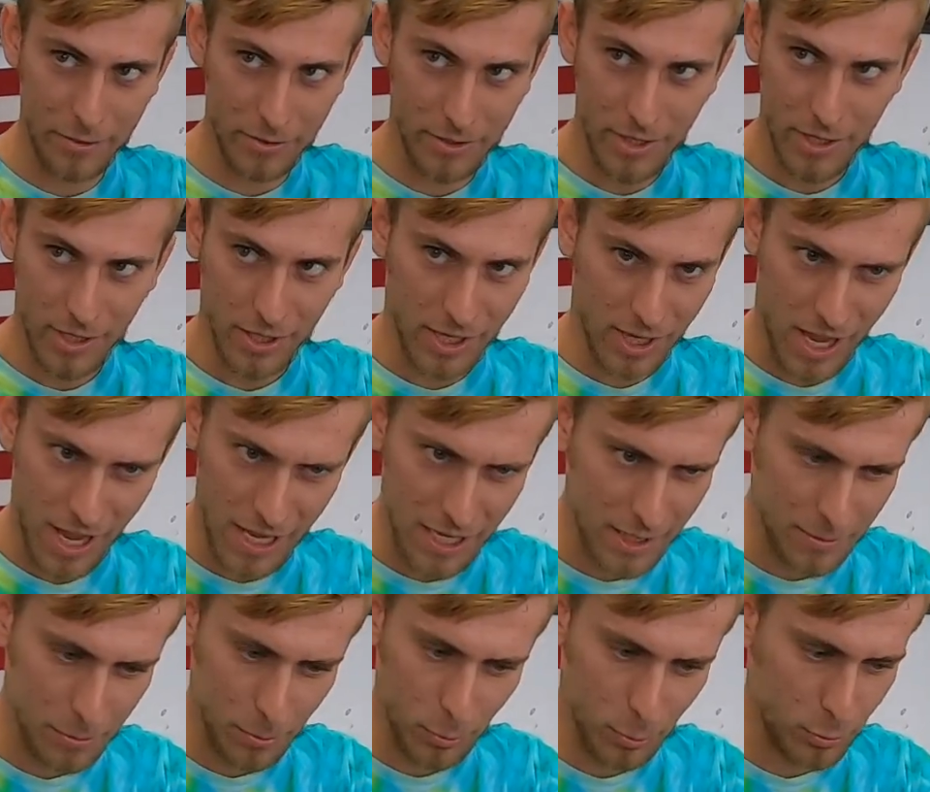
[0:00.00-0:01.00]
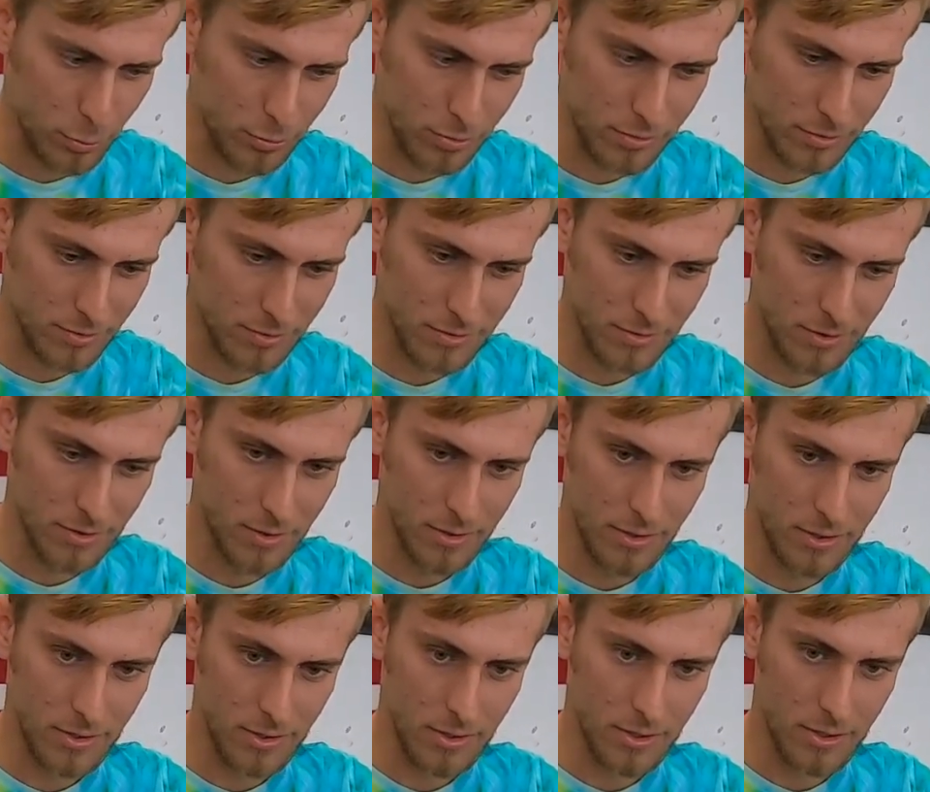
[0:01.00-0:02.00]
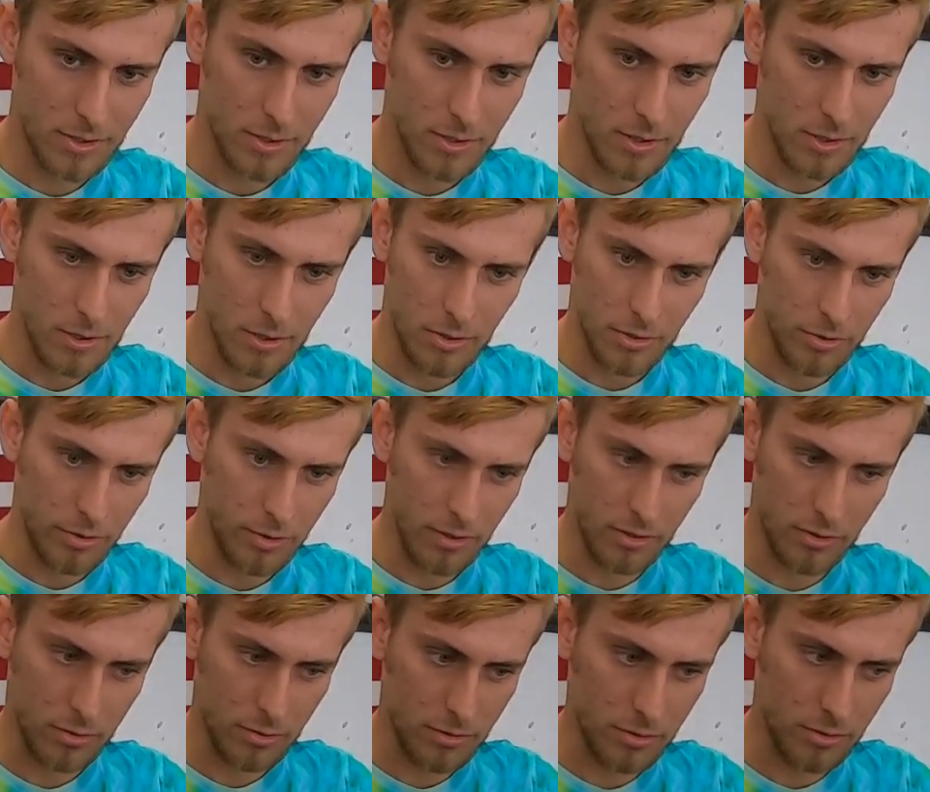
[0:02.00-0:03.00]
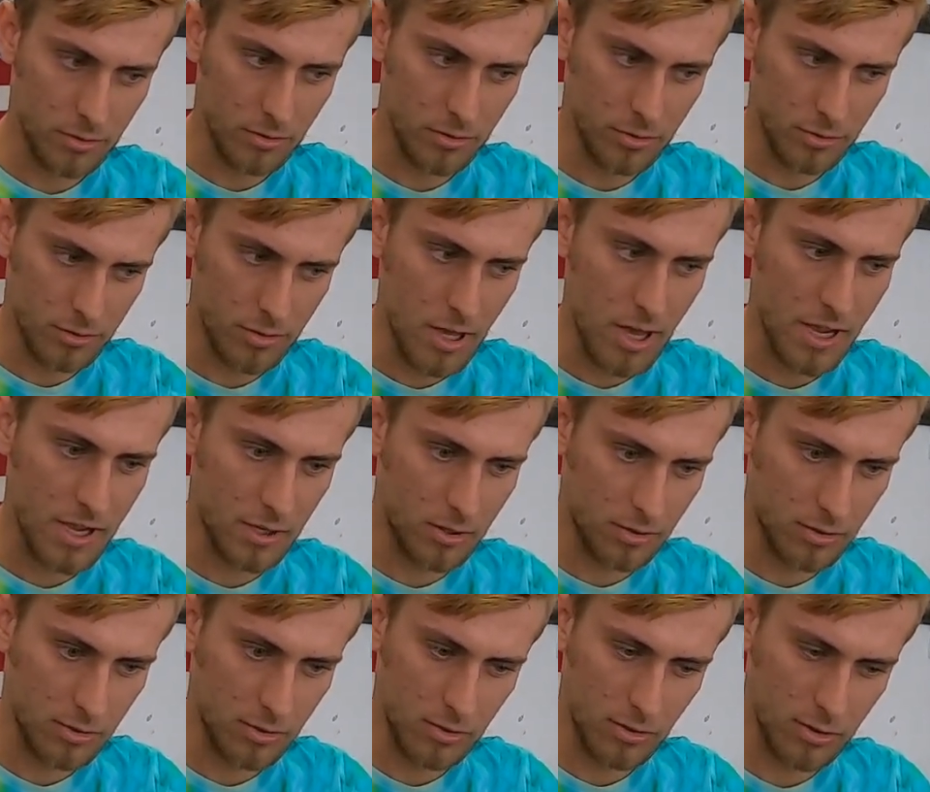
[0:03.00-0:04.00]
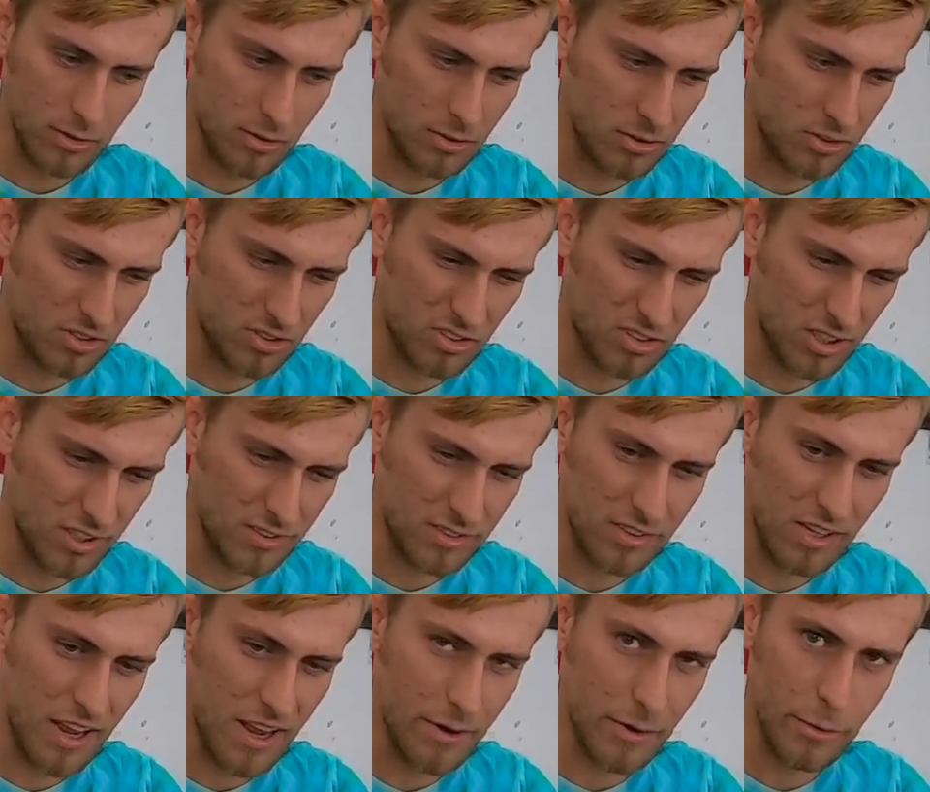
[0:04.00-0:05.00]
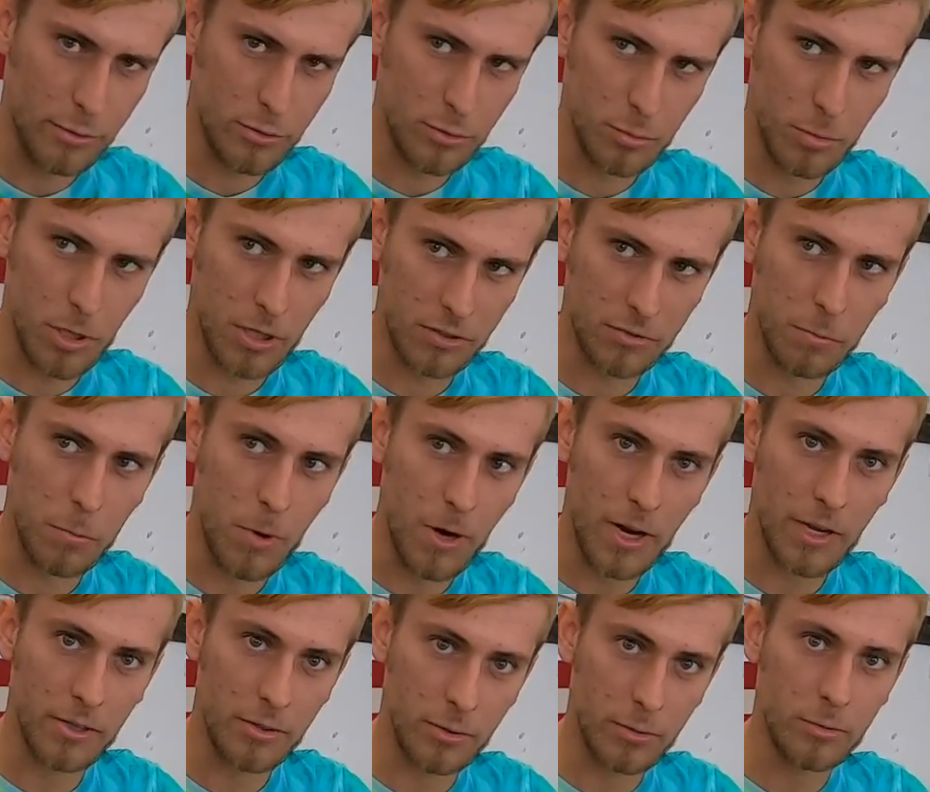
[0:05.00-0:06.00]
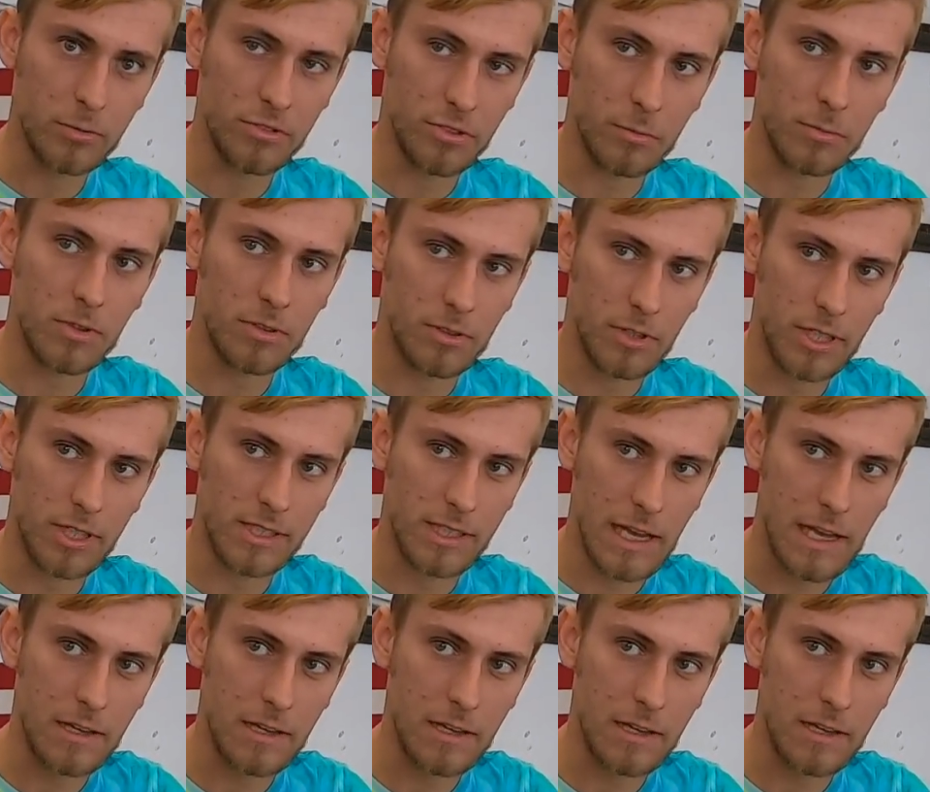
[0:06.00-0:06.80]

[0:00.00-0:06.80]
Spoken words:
Yeah, what were you saying? They're like $600 a piece for the MS42. $600 to $800 brand new, something like that.